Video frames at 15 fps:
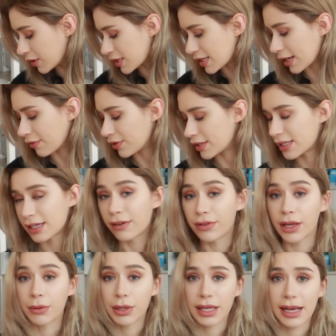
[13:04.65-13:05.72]
of the stuff is stuff
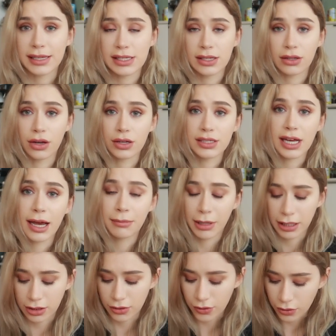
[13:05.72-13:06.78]
that will last a long time,
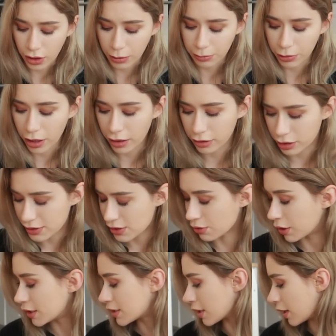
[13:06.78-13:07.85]
like the udon broth, the
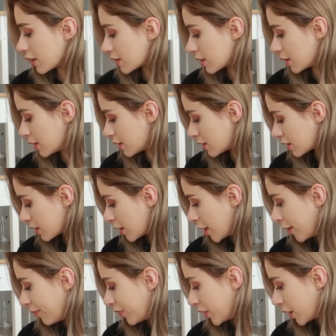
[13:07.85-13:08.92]
soy sauces,
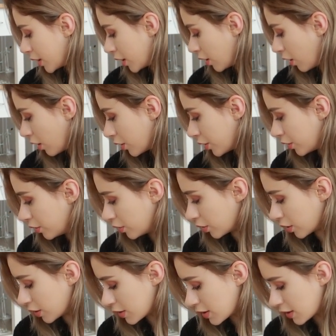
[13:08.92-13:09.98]
all the
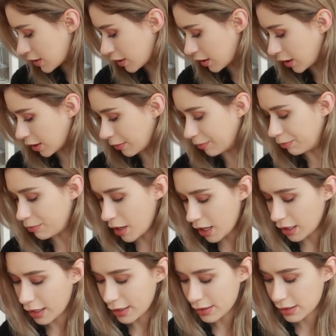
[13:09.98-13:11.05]
noodles,
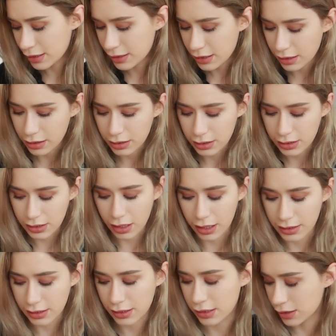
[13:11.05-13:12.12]
mayonnaise,
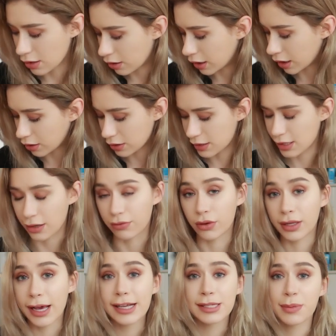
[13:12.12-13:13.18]
sauces, all that good stuff
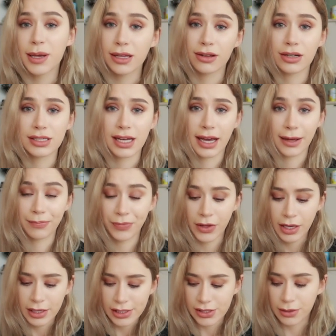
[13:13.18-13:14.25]
will last me a long time.
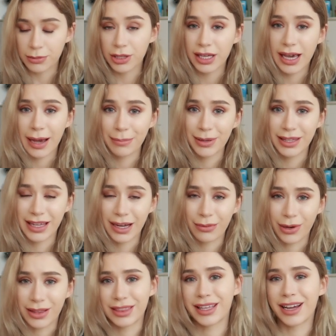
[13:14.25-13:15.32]
So I'm really happy that I
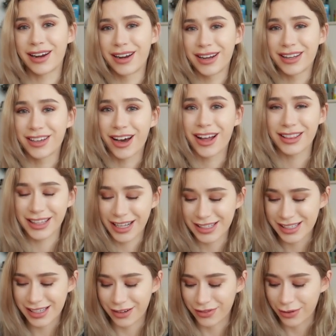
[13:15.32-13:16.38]
went there and got
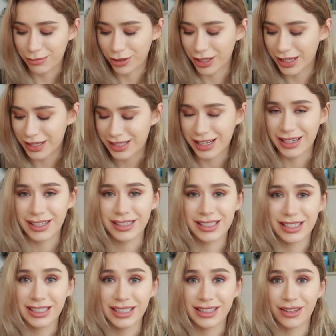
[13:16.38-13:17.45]
that stuff. I'm really excited
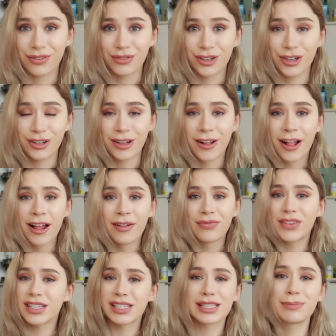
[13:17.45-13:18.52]
to eat the food.
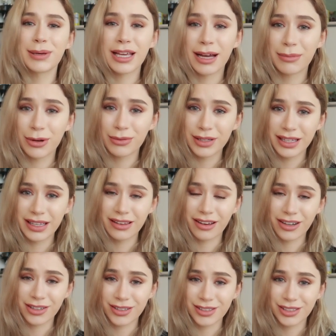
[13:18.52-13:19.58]
This has become a really
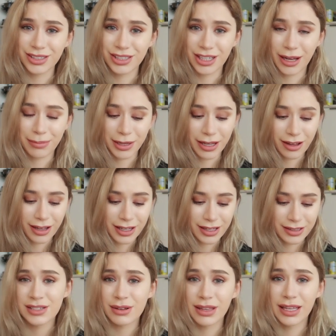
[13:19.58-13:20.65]
long grocery shopping
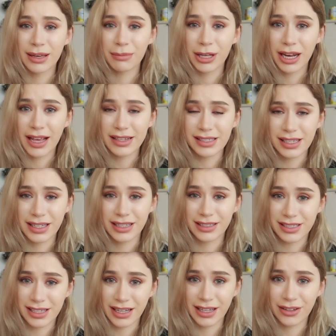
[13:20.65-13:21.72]
haul. So I think I'm gonna end it
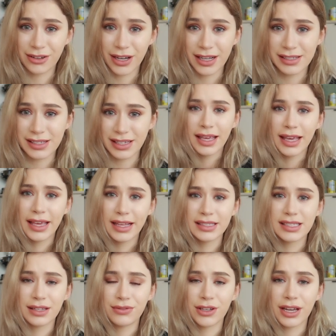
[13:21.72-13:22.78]
here today, you guys.
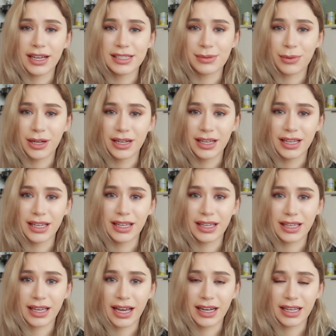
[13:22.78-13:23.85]
And if you guys
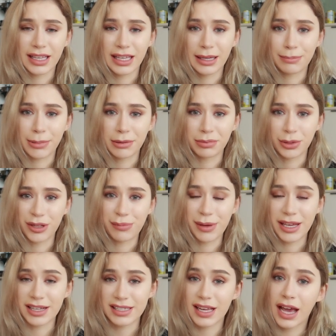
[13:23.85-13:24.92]
wanna kind of keep up with
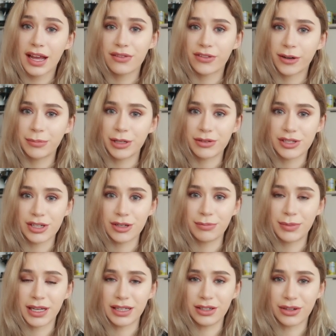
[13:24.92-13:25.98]
me aside from
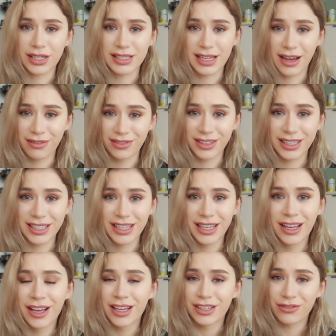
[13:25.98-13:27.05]
YouTube, then you can
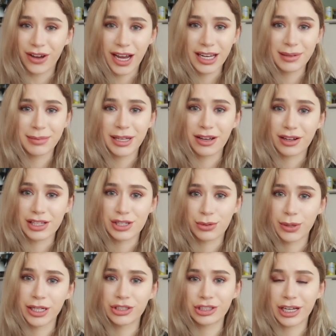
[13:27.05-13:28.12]
definitely find me on
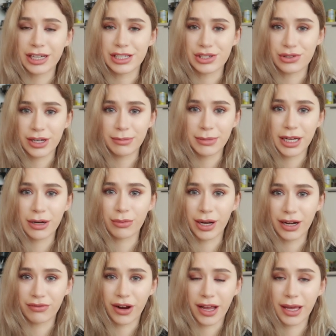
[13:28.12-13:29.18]
Twitch. I stream there
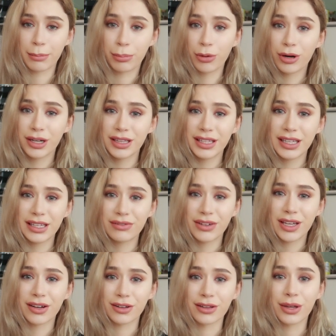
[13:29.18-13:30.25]
whenever I get bored in the
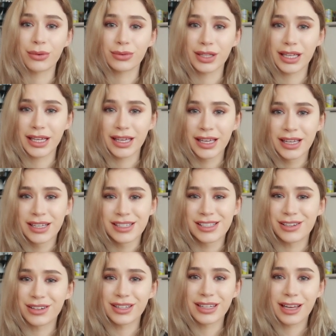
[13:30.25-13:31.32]
evening or lonely.
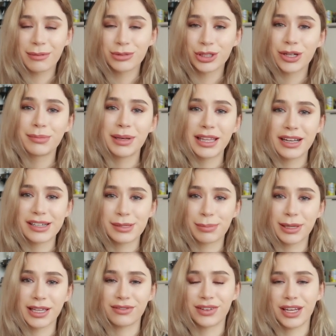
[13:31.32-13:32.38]
So you can come join me there to
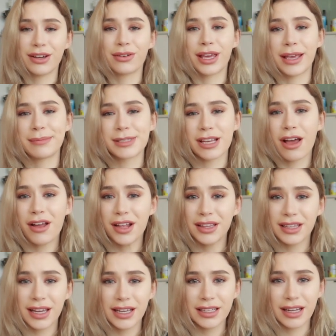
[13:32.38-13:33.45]
play video games
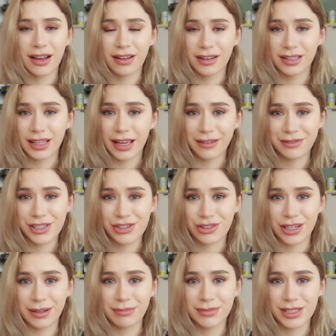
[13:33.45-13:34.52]
online on live
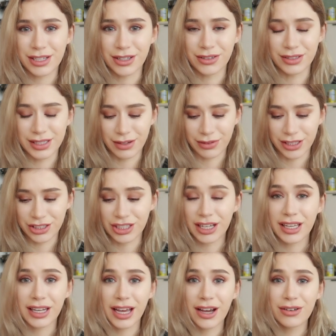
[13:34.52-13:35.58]
stream. So definitely
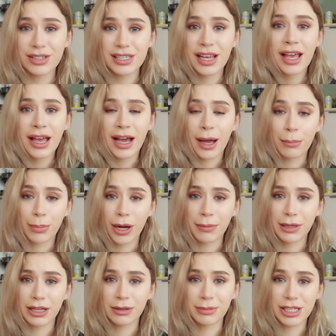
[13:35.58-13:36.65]
check it out. I'm
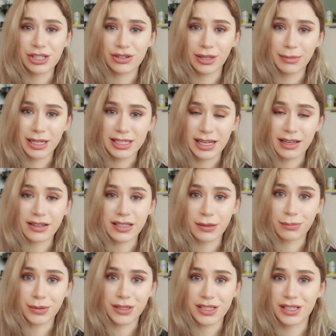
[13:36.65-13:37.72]
probably gonna be streaming Tales
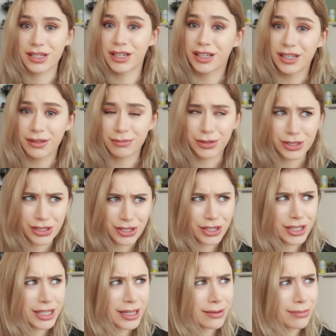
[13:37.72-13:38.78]
of
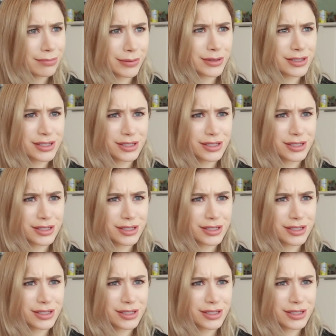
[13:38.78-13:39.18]
Berseria.